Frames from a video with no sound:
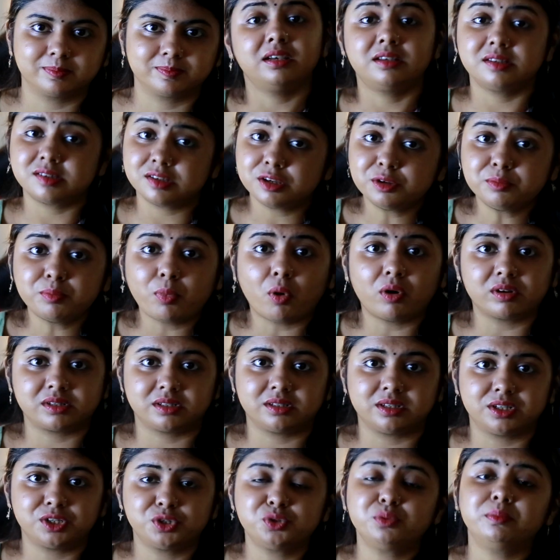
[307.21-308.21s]
It is
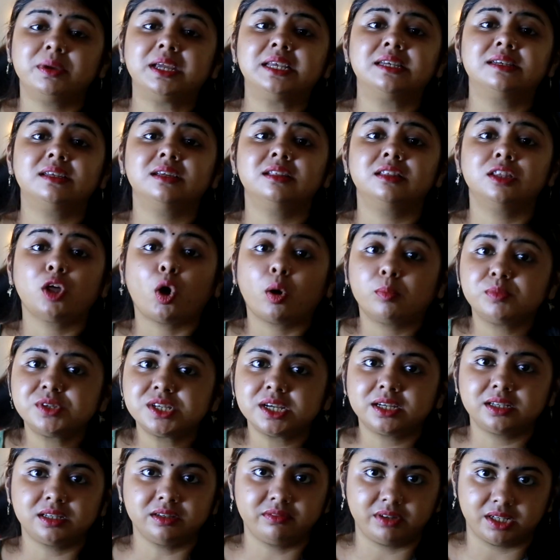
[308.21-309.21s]
important to maintain the
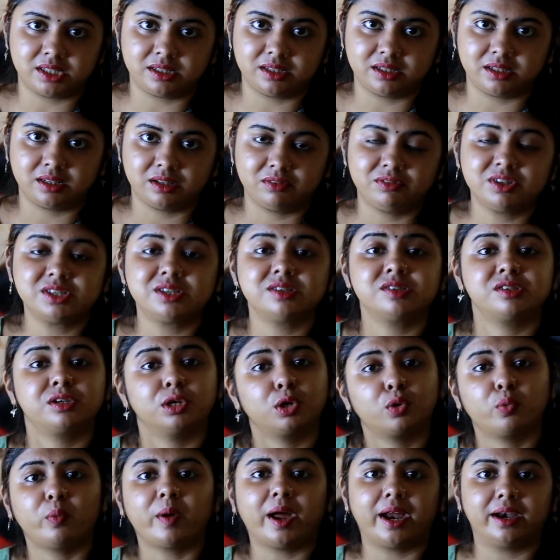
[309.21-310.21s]
objectivity which is
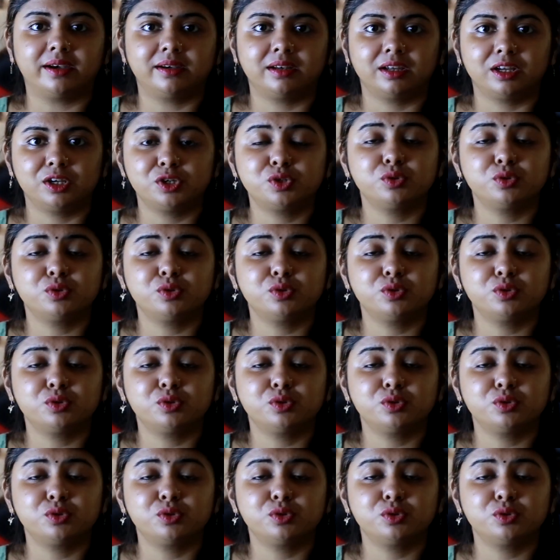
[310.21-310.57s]
required